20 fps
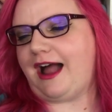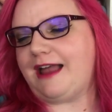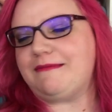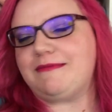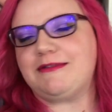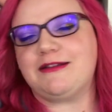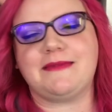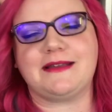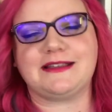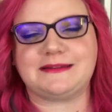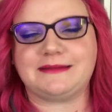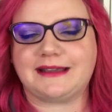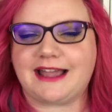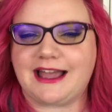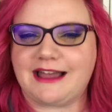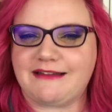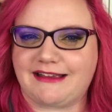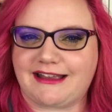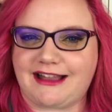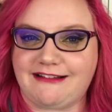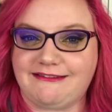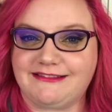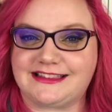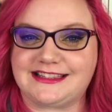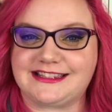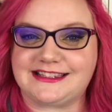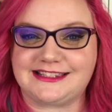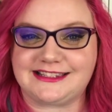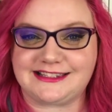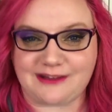iBloom has been coming out
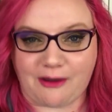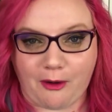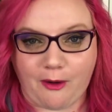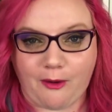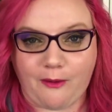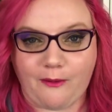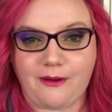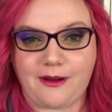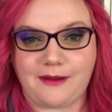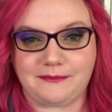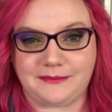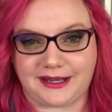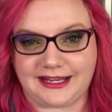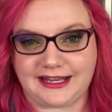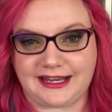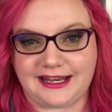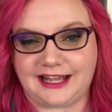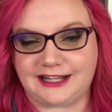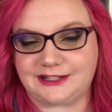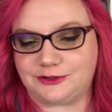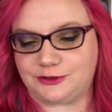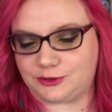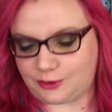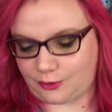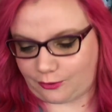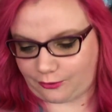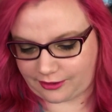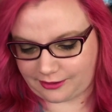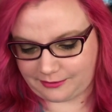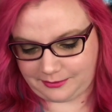with so many
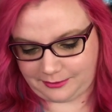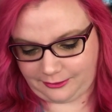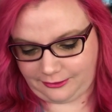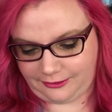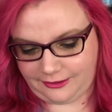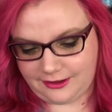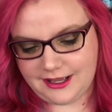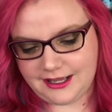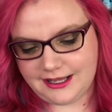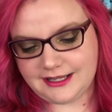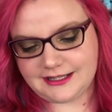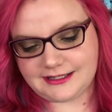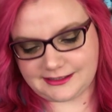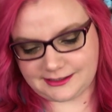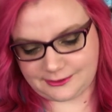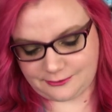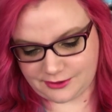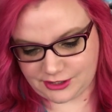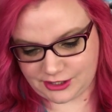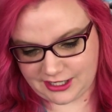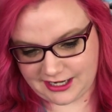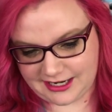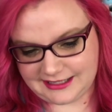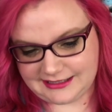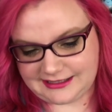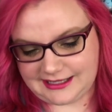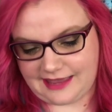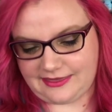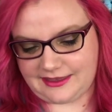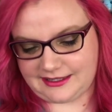adorable
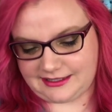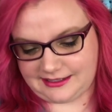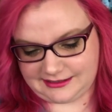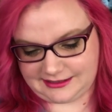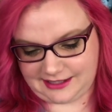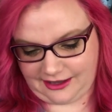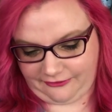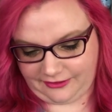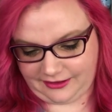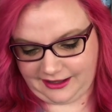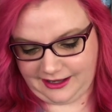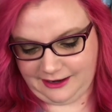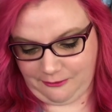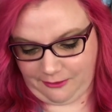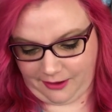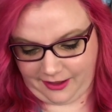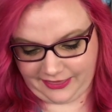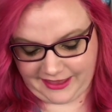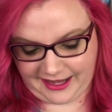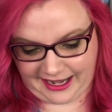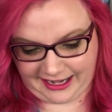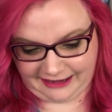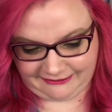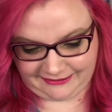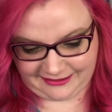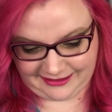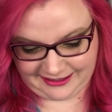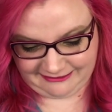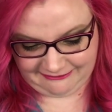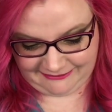squishies and this is definitely one that I
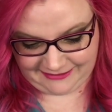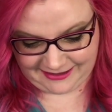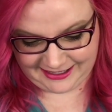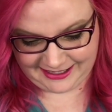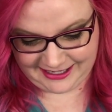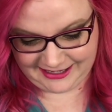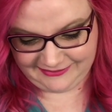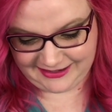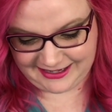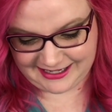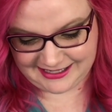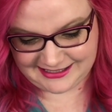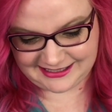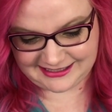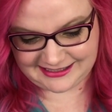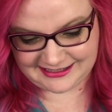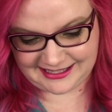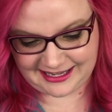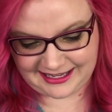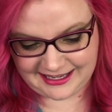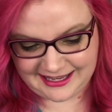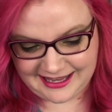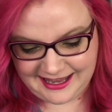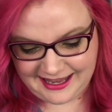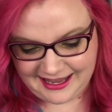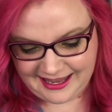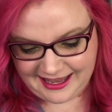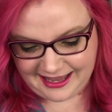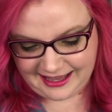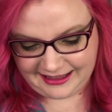really wanted because it's like
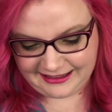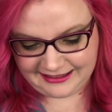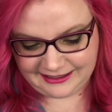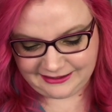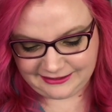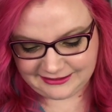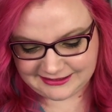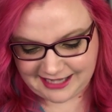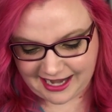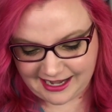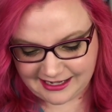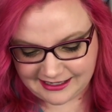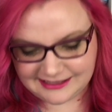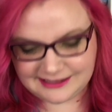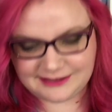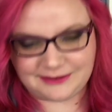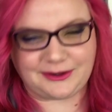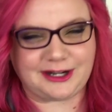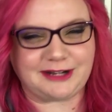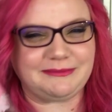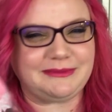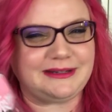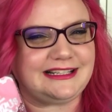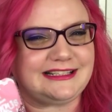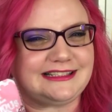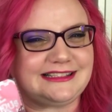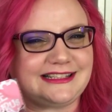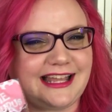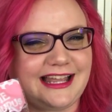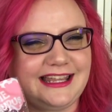a little dinosaur but
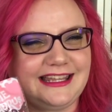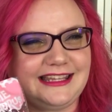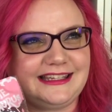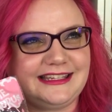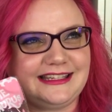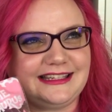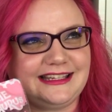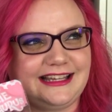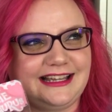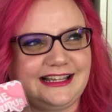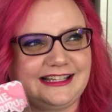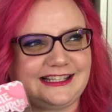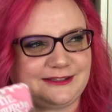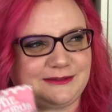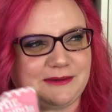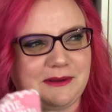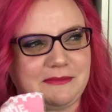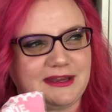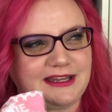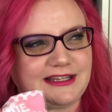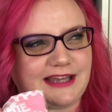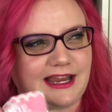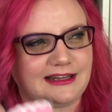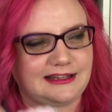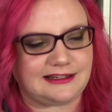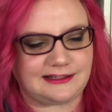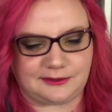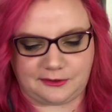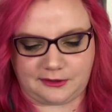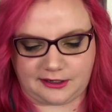it's like a swimming
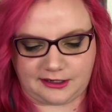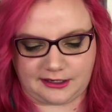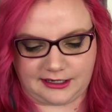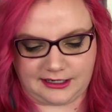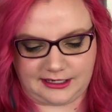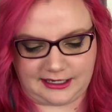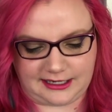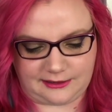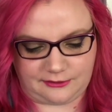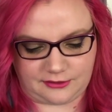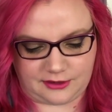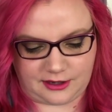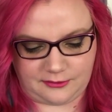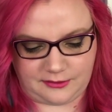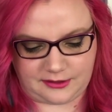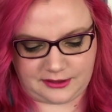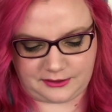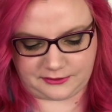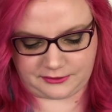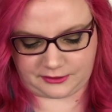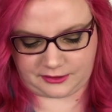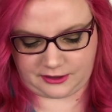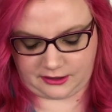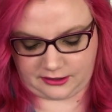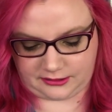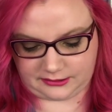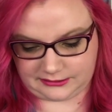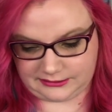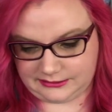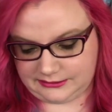dinosaur and I don't know what those are
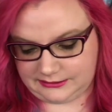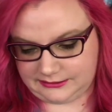called.